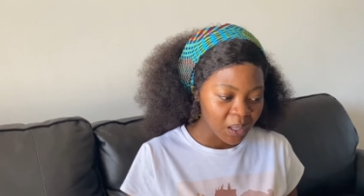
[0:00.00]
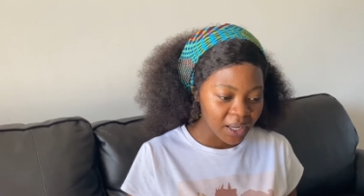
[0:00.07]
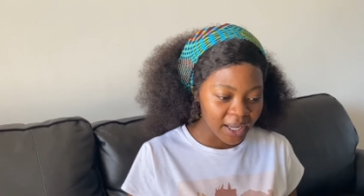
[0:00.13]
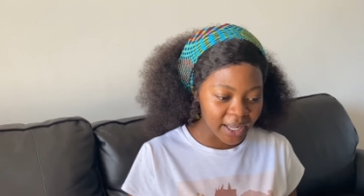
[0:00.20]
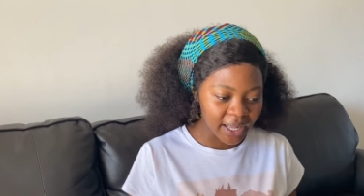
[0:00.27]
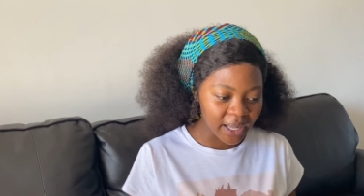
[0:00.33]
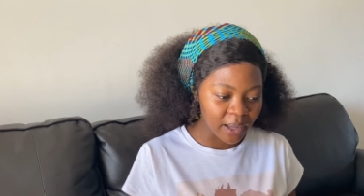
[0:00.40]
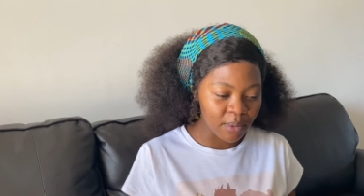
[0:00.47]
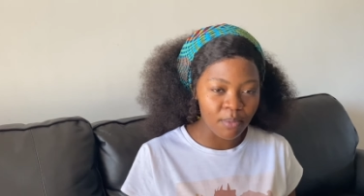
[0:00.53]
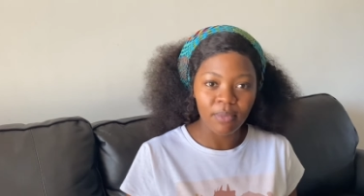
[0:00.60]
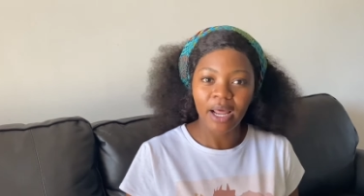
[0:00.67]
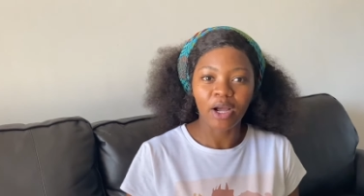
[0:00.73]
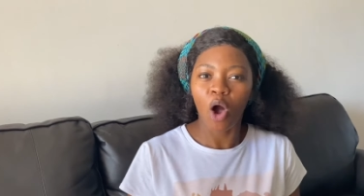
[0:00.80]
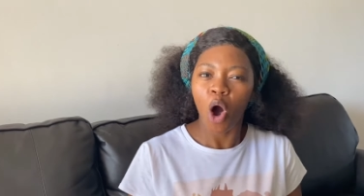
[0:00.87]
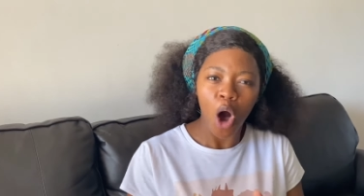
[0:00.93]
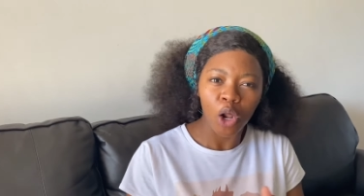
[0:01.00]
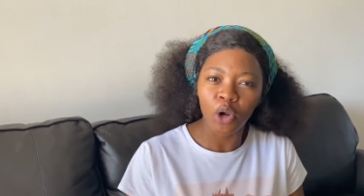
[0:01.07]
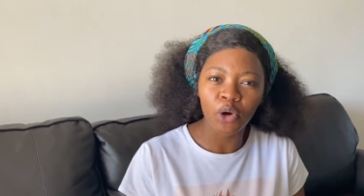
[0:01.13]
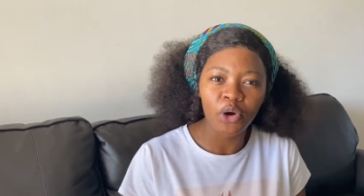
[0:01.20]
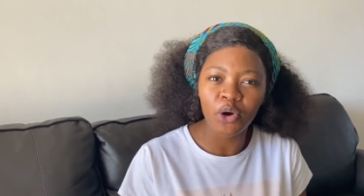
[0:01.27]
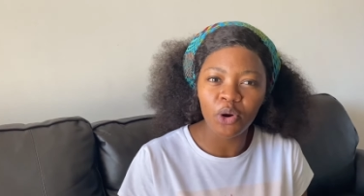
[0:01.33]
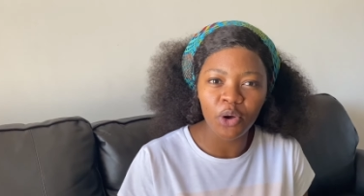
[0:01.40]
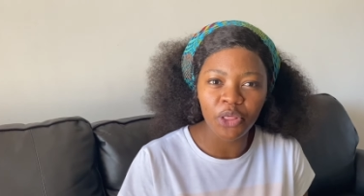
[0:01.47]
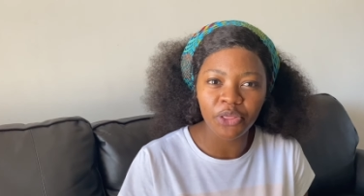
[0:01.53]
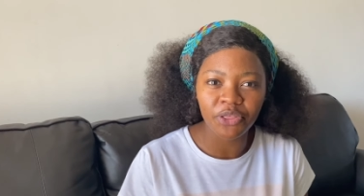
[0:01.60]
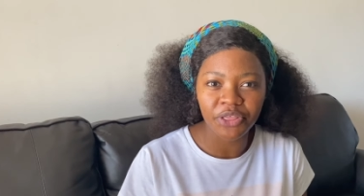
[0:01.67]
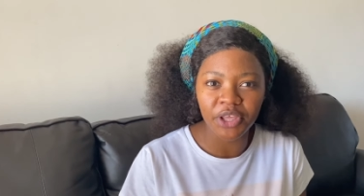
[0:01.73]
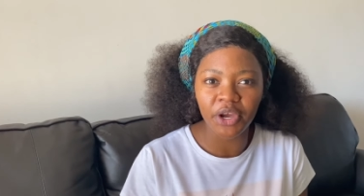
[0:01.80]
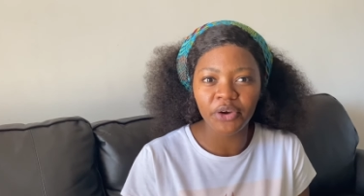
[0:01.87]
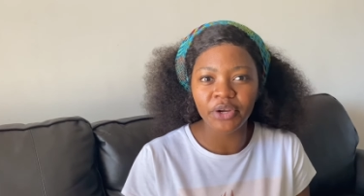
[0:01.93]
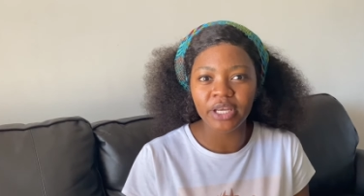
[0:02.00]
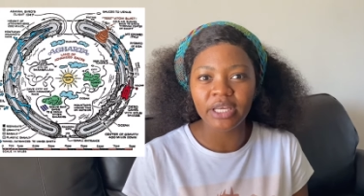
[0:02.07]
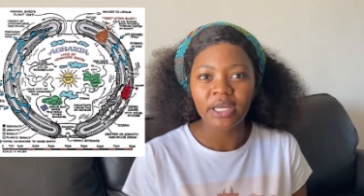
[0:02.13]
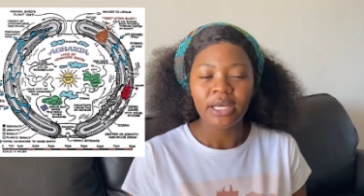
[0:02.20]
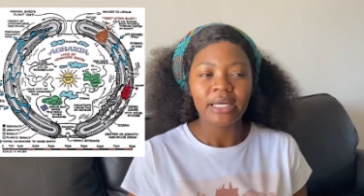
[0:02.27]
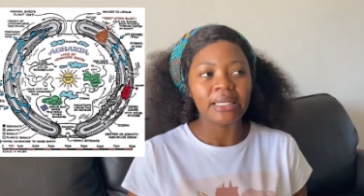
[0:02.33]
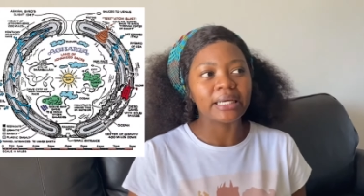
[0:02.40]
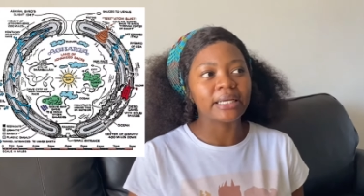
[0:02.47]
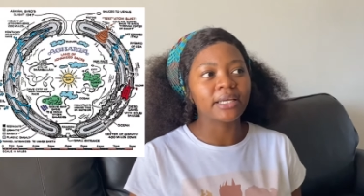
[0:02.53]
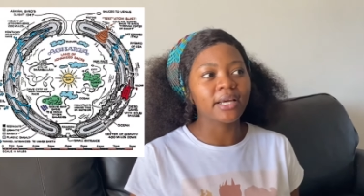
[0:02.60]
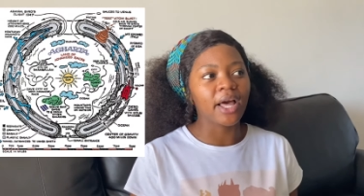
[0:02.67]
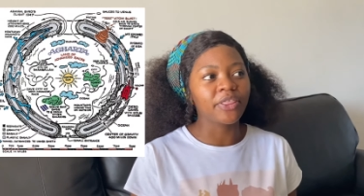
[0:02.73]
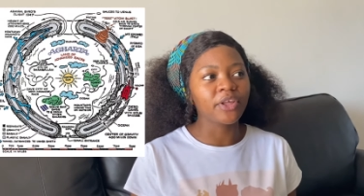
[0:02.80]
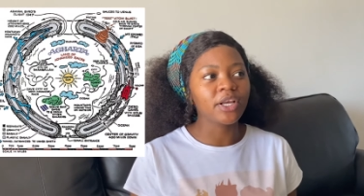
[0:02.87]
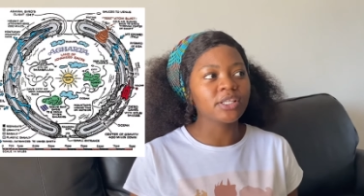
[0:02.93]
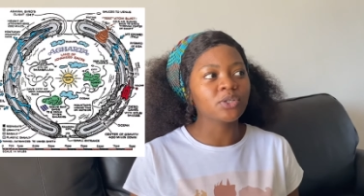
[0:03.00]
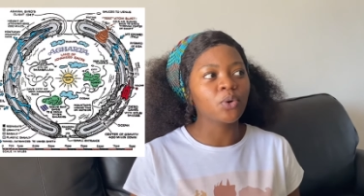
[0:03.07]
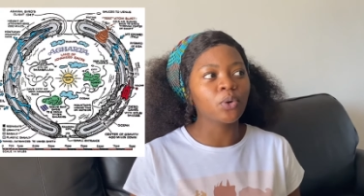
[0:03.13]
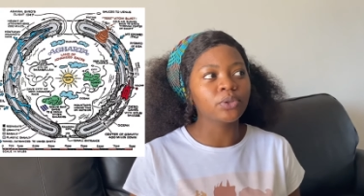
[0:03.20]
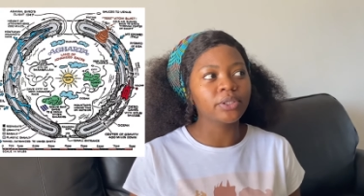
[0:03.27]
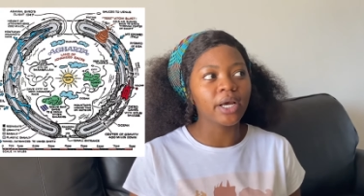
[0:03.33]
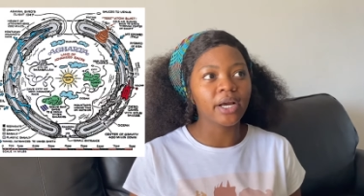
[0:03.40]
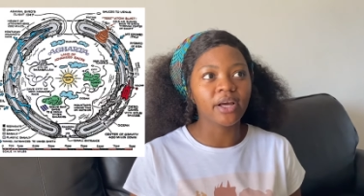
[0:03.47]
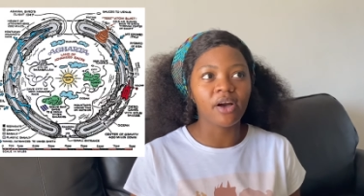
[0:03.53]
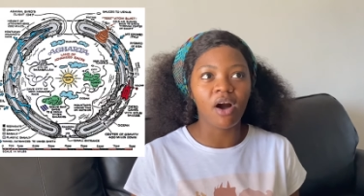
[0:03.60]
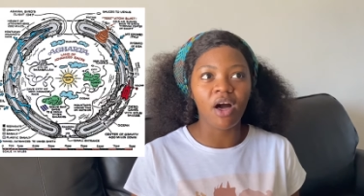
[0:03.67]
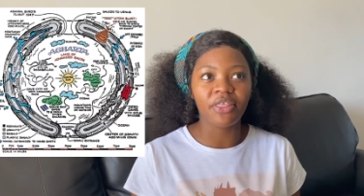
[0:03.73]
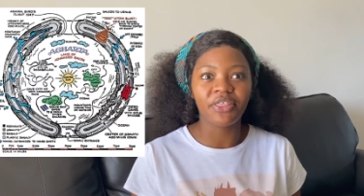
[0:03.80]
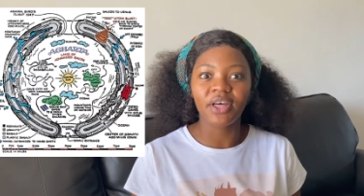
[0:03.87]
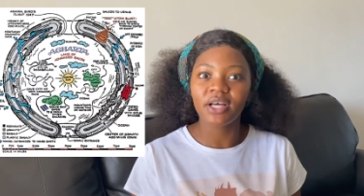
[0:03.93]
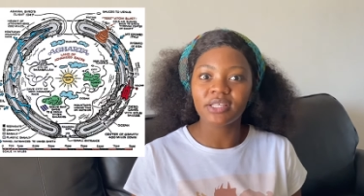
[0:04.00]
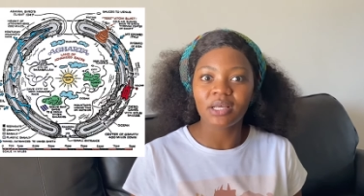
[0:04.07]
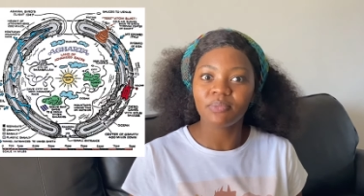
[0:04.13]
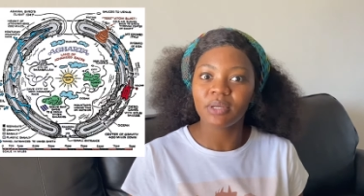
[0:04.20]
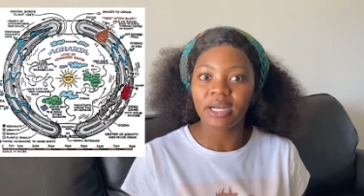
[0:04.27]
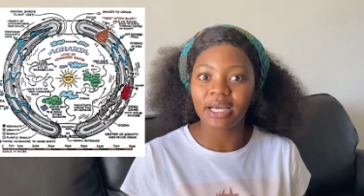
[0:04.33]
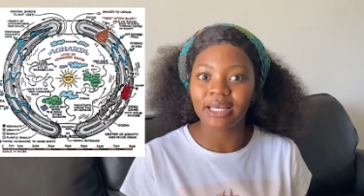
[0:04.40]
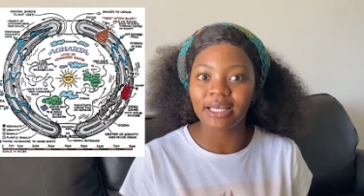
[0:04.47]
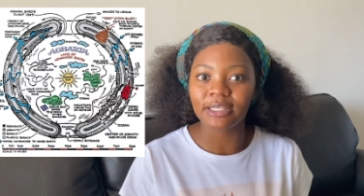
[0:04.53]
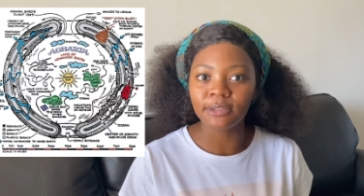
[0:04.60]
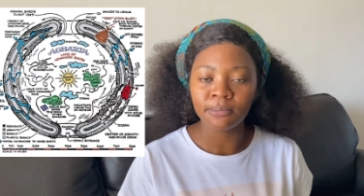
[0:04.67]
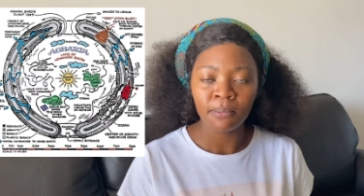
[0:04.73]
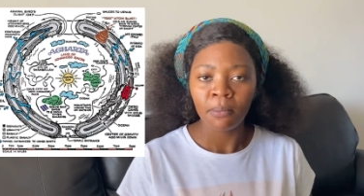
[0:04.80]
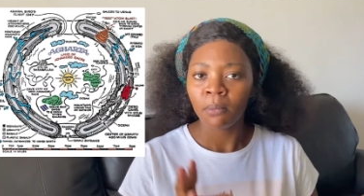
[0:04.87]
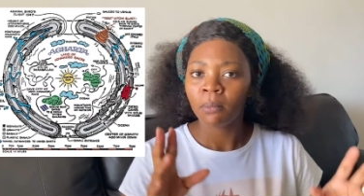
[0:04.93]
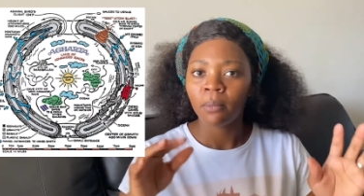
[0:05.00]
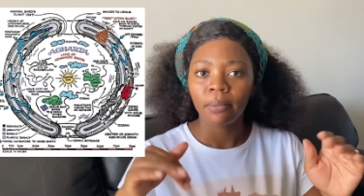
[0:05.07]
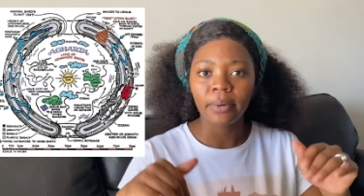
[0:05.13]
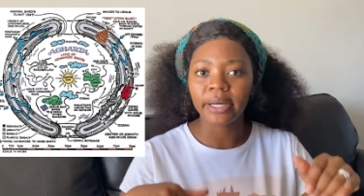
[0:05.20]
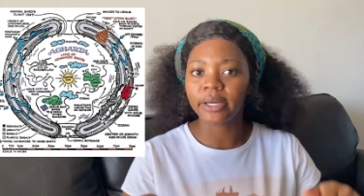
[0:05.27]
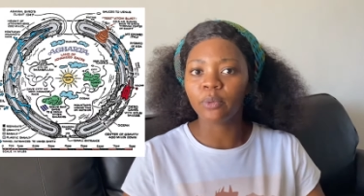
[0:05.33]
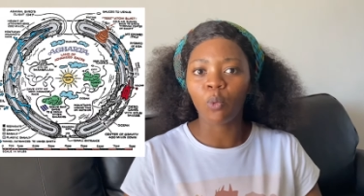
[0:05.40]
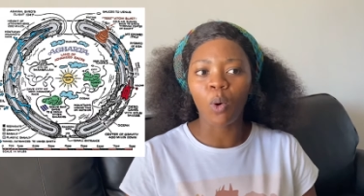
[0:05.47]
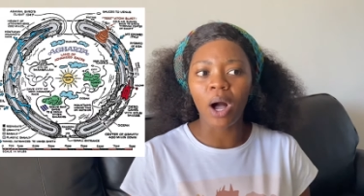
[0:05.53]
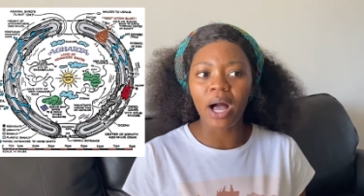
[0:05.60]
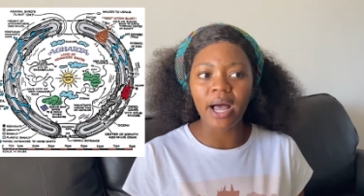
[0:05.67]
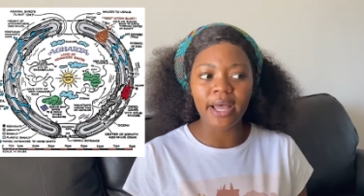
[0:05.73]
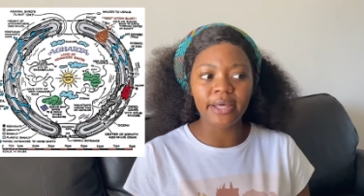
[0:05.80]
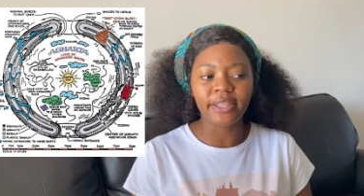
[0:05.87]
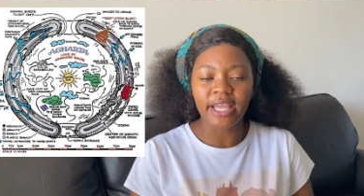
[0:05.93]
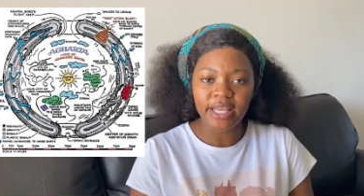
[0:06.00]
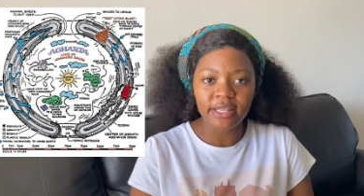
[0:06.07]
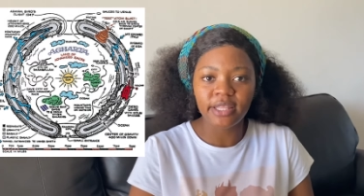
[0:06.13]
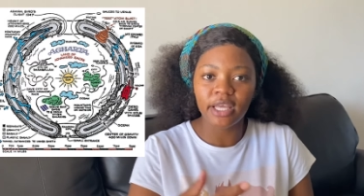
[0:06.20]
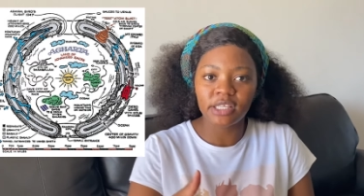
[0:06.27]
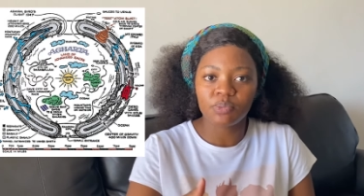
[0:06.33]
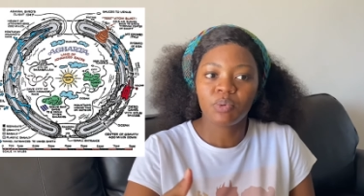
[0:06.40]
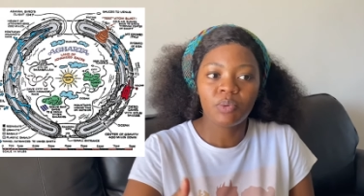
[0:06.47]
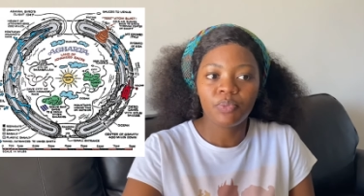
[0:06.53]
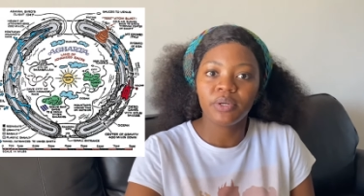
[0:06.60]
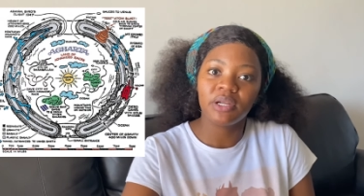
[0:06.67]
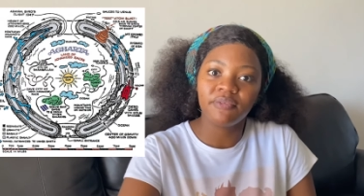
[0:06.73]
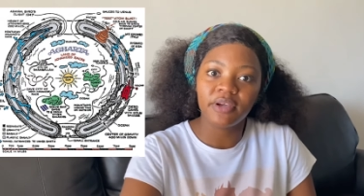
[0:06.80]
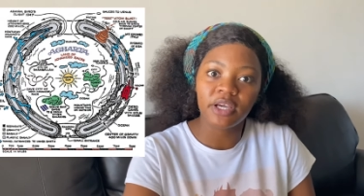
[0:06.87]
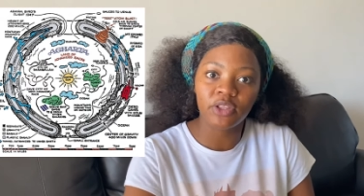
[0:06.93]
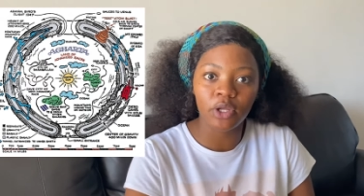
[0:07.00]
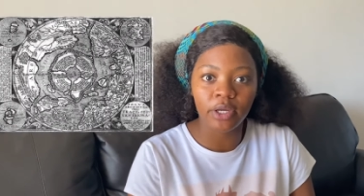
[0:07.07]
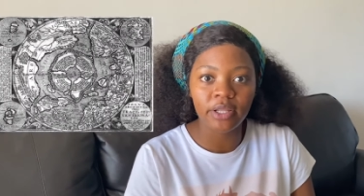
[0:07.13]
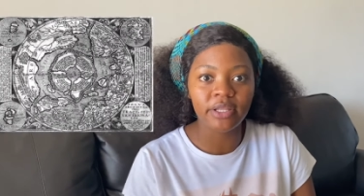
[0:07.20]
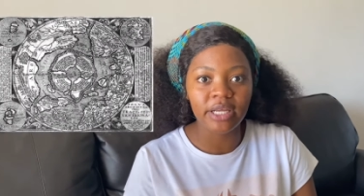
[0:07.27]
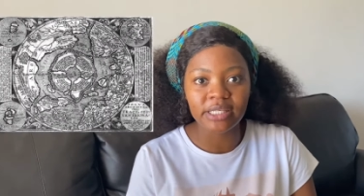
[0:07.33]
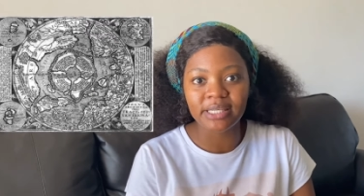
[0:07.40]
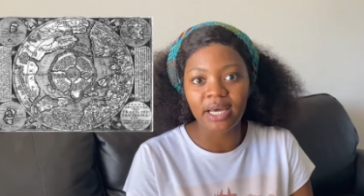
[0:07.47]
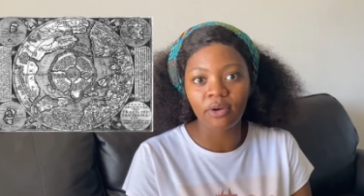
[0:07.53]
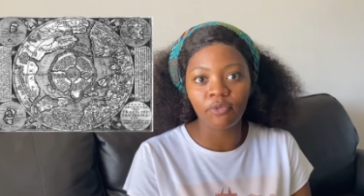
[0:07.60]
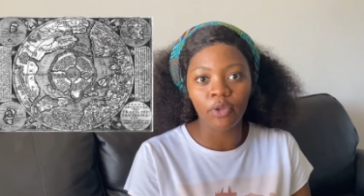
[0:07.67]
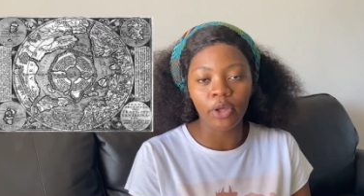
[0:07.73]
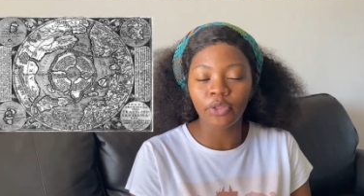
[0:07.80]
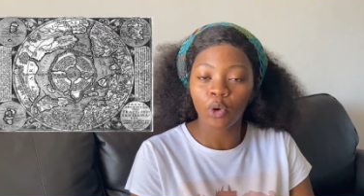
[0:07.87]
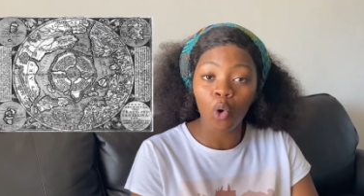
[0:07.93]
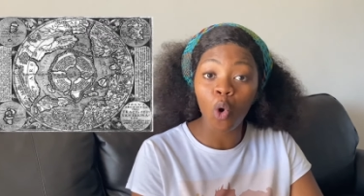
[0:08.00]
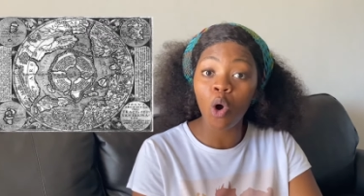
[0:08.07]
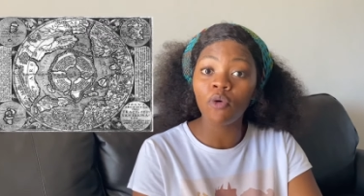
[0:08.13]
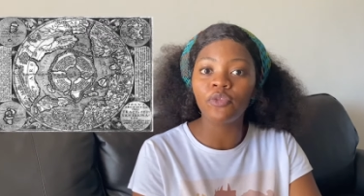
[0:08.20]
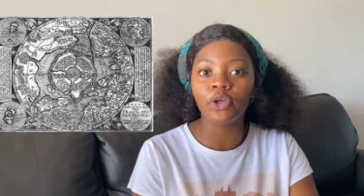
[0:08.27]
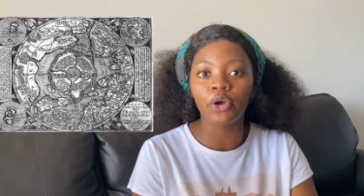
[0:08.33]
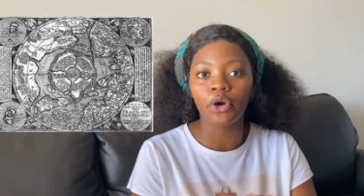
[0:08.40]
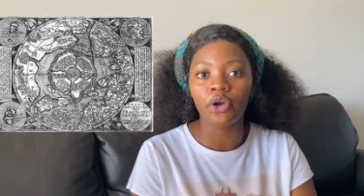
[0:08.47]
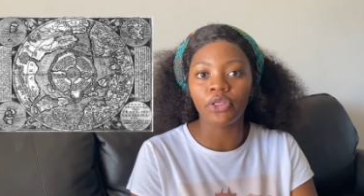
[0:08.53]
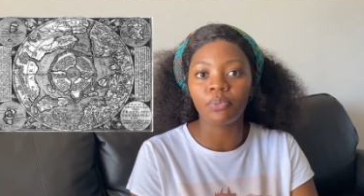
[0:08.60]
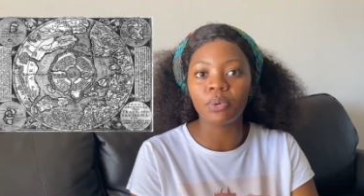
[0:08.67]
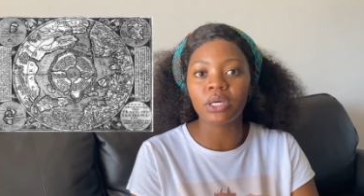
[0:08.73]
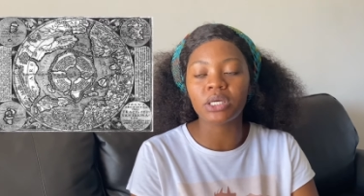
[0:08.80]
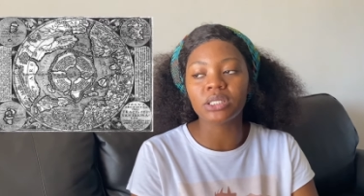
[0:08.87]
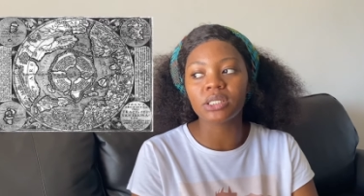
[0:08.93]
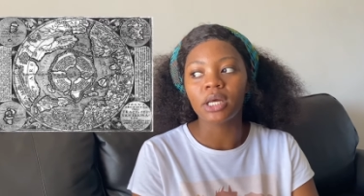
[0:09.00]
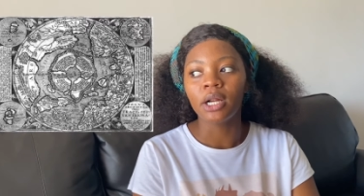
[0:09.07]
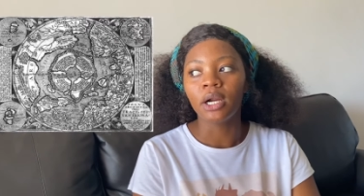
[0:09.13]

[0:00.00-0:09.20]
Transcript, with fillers: um, like hollow earth theory, like I think it's called Agatha, something like that, like why they, there's people living in the in the inside of the, in the core of the earth, because